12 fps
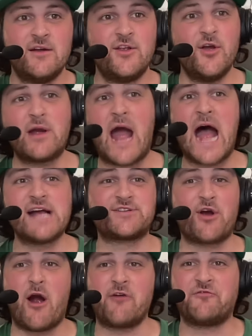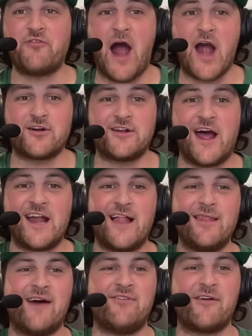You guys are on fire tonight.
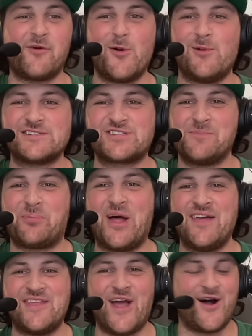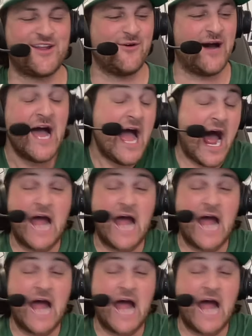I love it. Everyone wants to play the audio, huh?